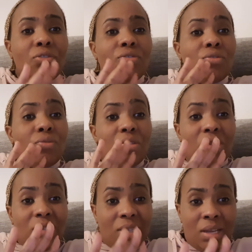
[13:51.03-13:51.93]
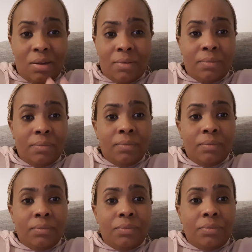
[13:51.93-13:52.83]
to do with your son.
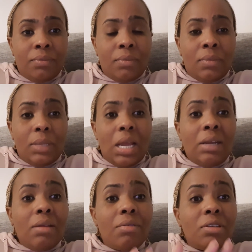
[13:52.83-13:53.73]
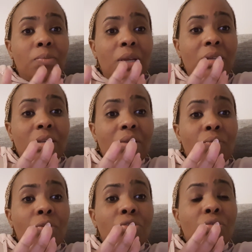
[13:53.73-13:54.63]
And I respected
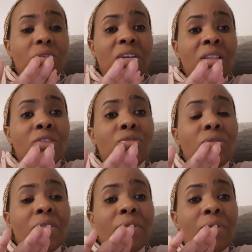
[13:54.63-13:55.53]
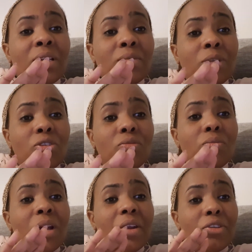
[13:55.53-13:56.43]
what you say, that you never want me to
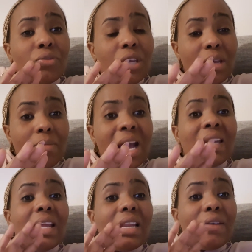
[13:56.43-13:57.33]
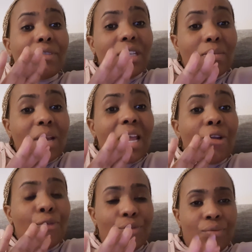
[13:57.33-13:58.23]
marry to him, and I left him
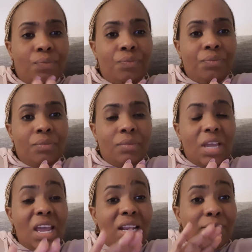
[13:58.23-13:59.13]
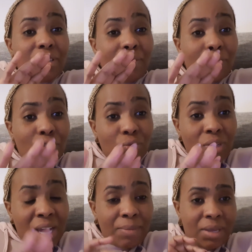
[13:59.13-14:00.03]
alone. I left him for
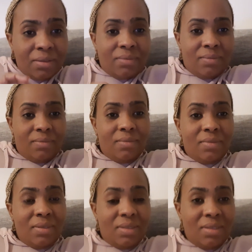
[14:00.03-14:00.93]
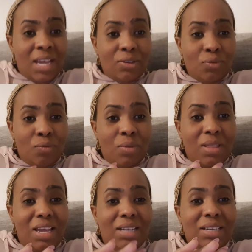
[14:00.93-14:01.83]
Tsunami. That woman,
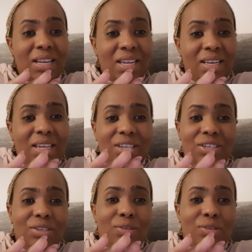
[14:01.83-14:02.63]
that lady, she's